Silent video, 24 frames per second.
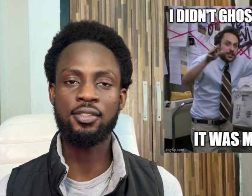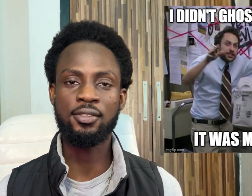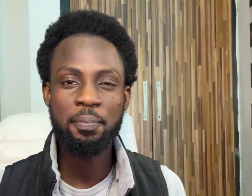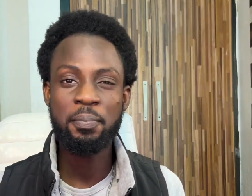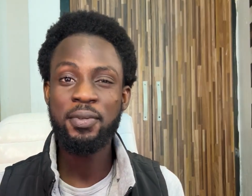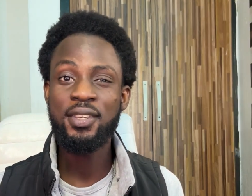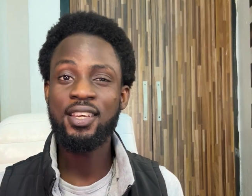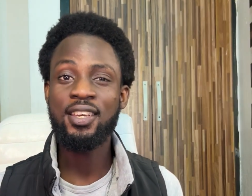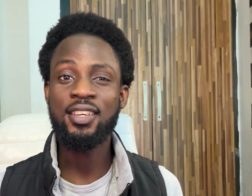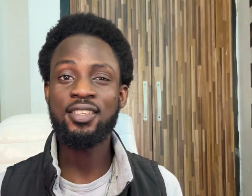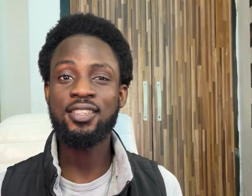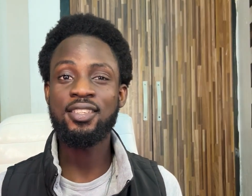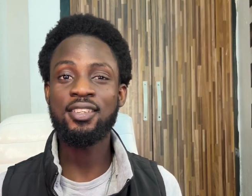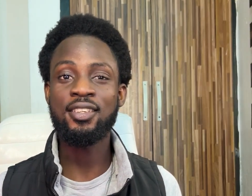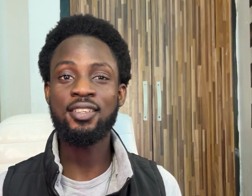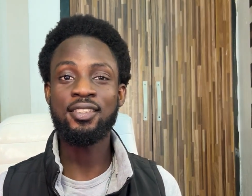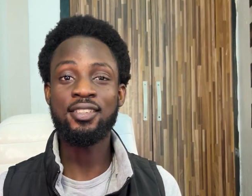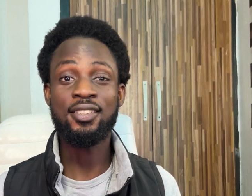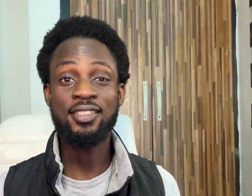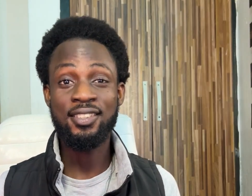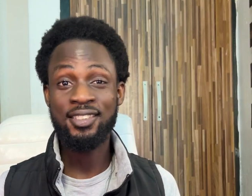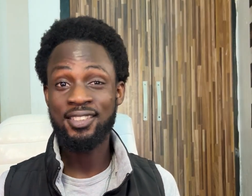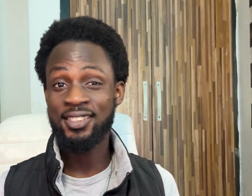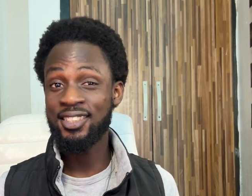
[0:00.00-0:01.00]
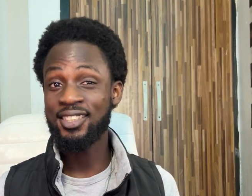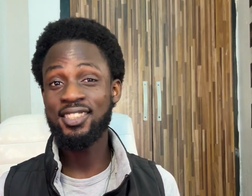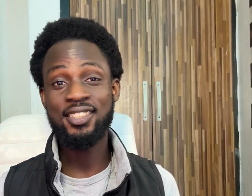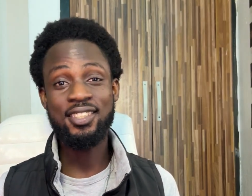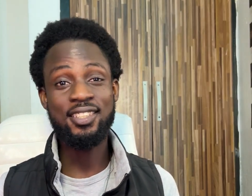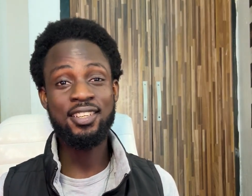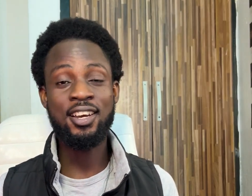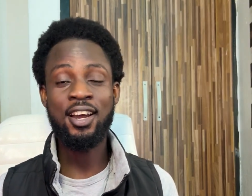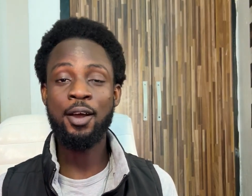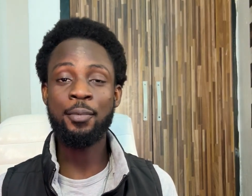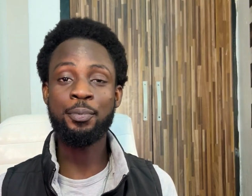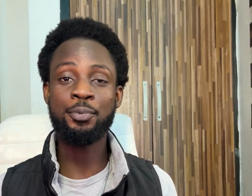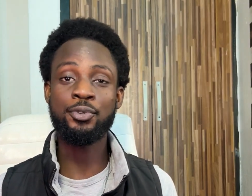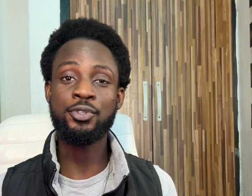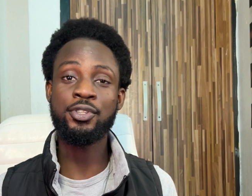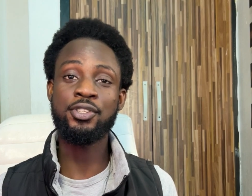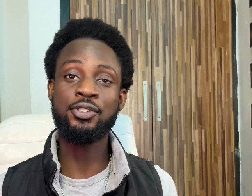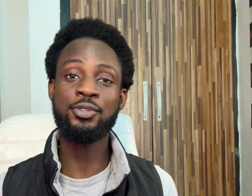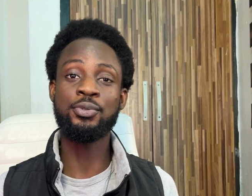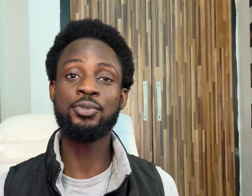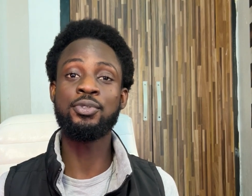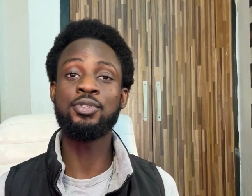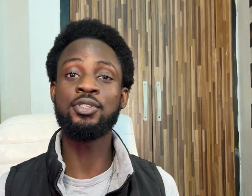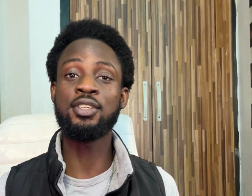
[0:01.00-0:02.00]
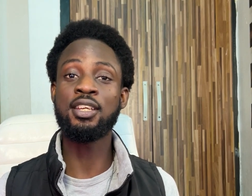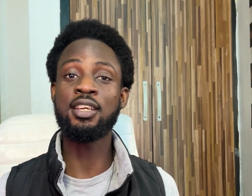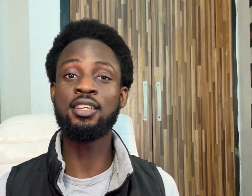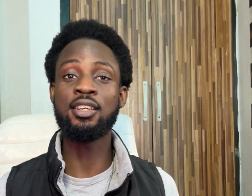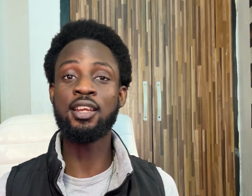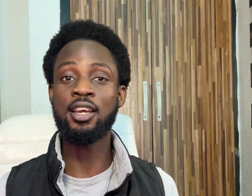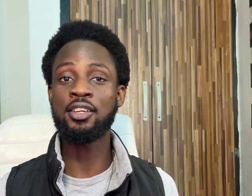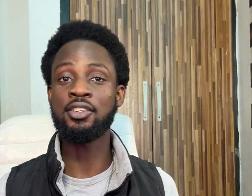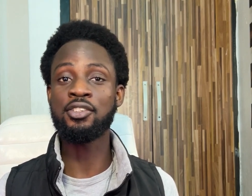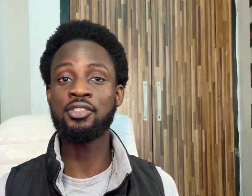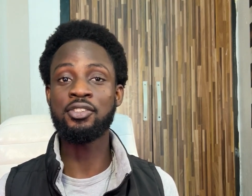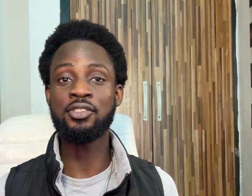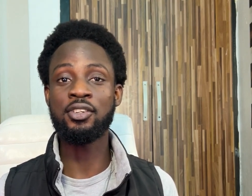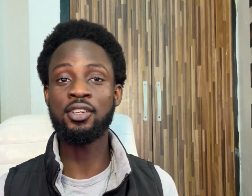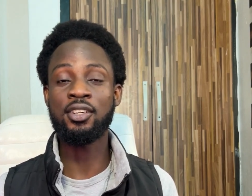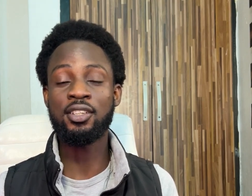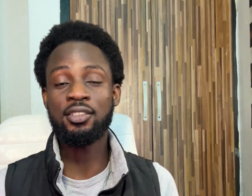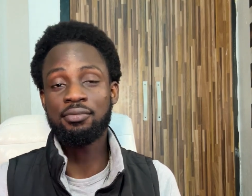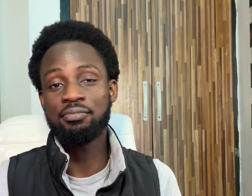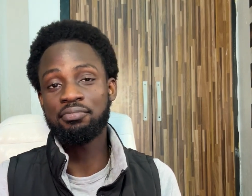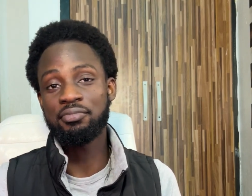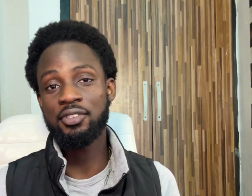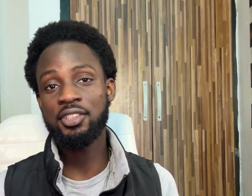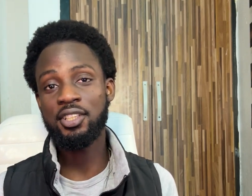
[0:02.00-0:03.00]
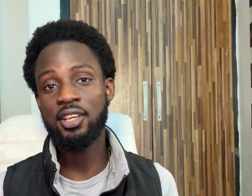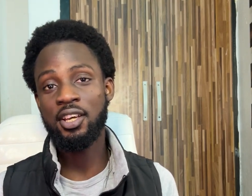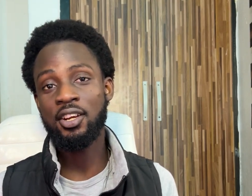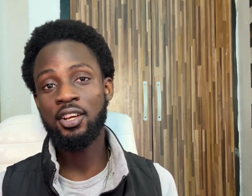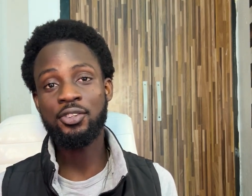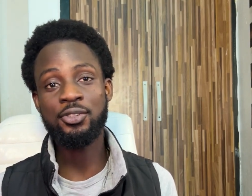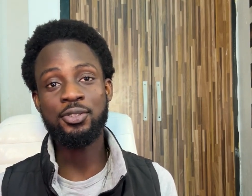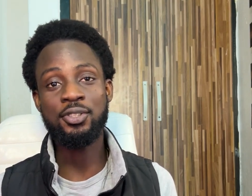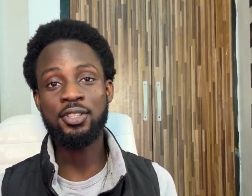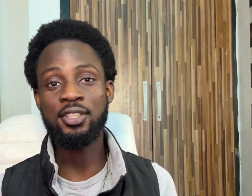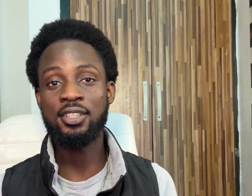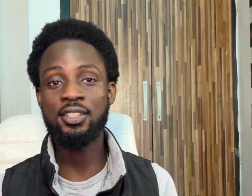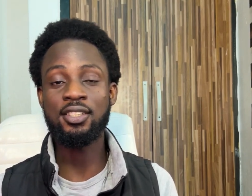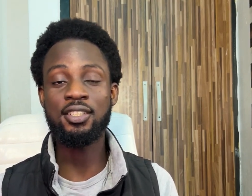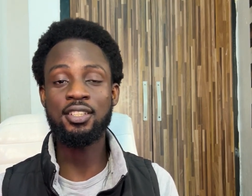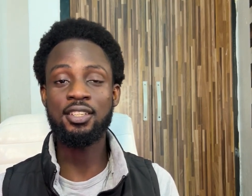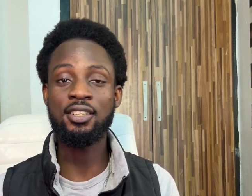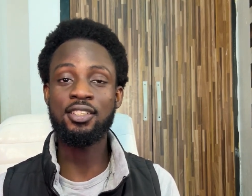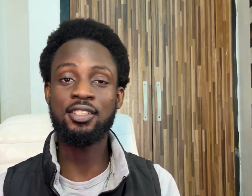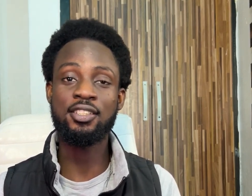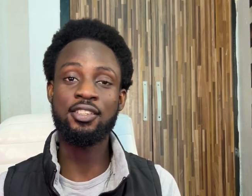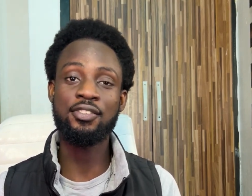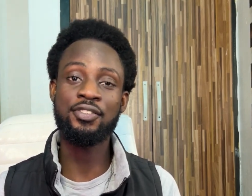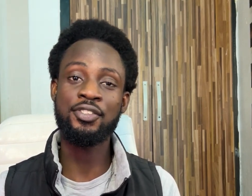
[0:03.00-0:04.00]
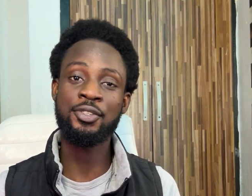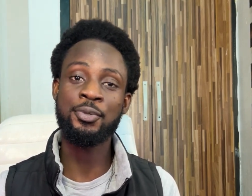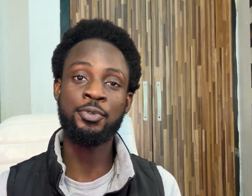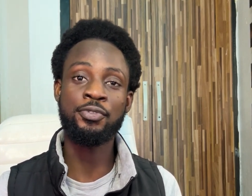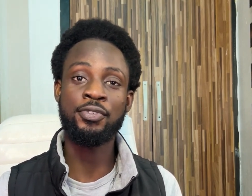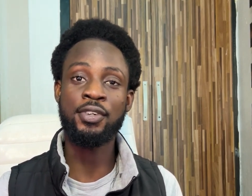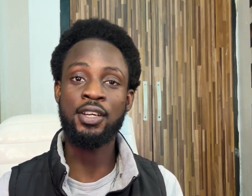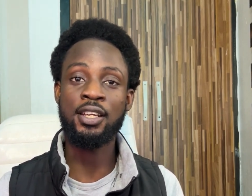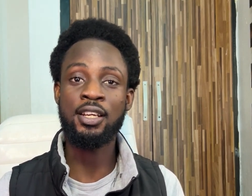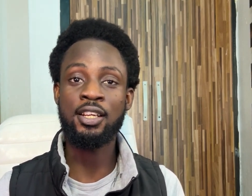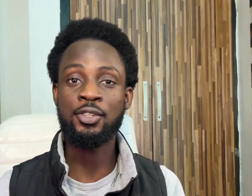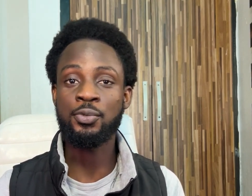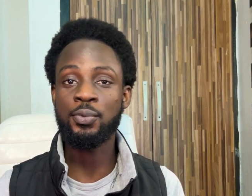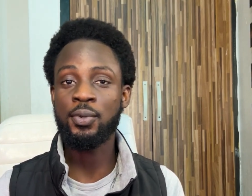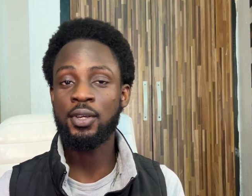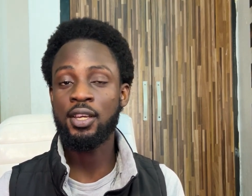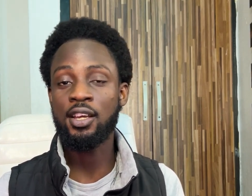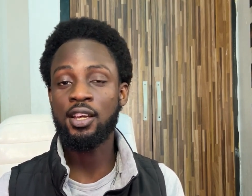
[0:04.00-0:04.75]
PSA, this still happens to today in Nigeria. Shout out to the internet service providers we